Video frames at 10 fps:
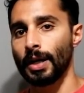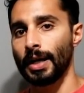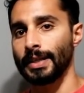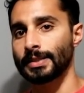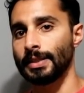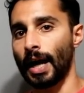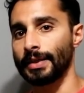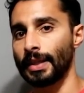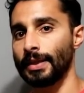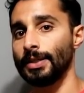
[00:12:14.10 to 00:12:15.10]
It's
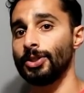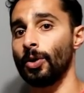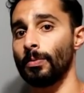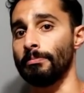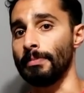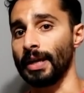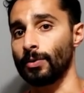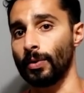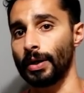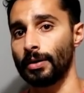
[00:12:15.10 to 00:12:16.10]
not that they don't make
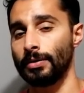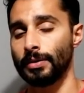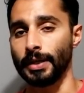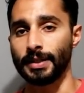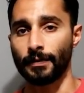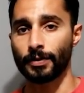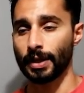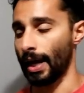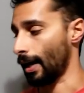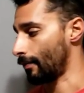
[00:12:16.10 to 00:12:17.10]
one. They definitely
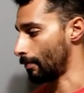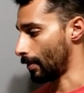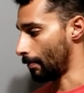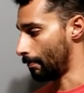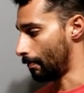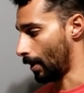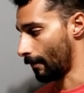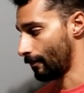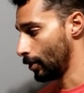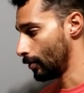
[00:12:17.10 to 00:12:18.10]
have a, a, a
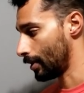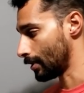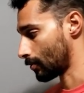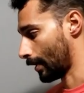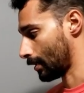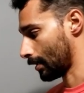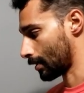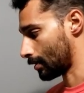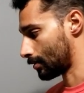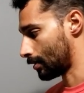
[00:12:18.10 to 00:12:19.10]
few of these, right? Like
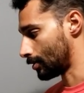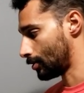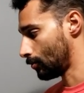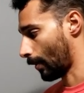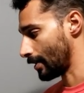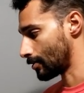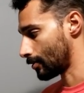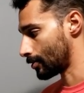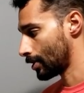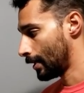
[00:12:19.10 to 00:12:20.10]
the two
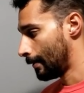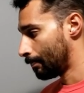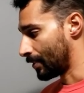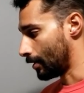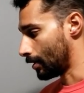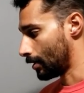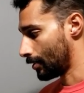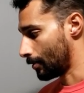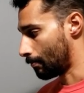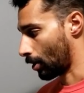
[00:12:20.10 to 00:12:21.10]
razors, the
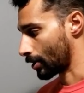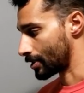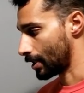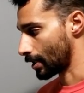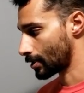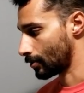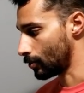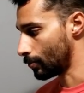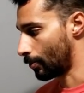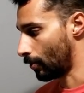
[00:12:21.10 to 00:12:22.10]
the Mark Six
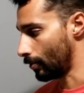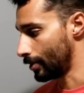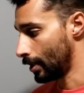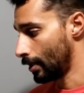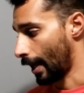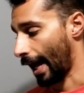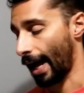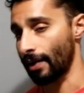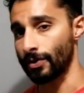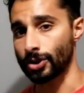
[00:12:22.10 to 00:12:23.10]
Leupold
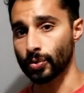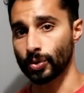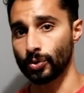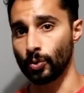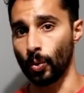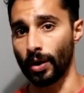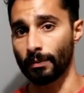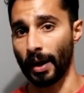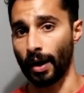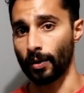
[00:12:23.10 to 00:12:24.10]
have a true one
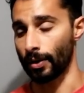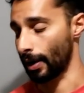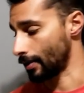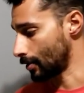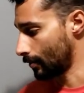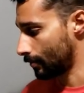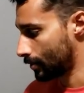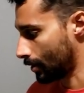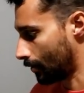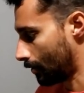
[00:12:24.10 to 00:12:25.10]
power, and so
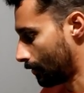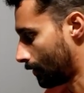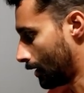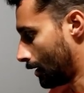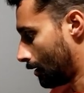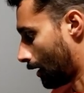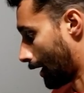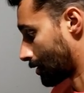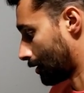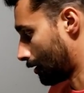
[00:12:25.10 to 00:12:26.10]
so do
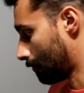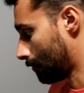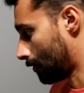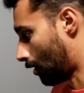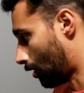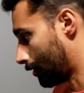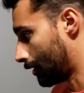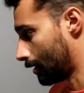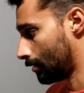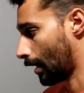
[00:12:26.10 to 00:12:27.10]
actually all
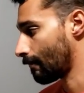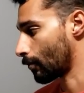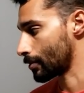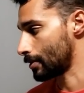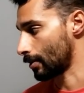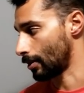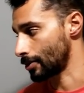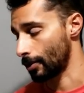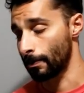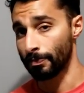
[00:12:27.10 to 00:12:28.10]
the Nightforces
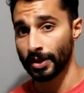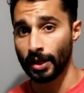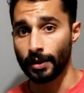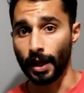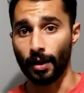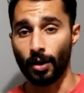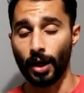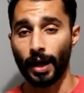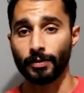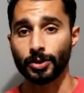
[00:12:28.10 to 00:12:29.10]
also. They all
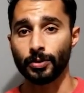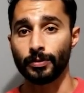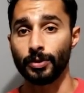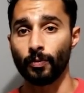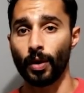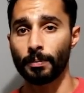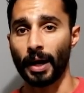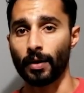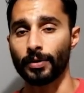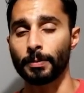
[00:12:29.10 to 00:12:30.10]
have a true one
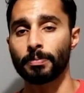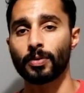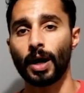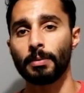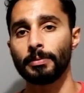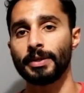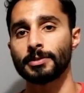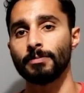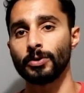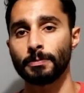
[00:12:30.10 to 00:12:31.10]
power. The problem
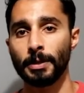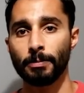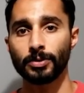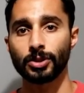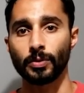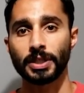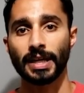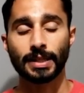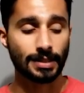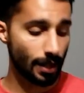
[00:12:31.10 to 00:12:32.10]
is most people don't
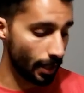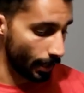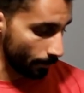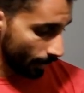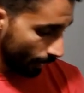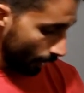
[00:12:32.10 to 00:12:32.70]
take the time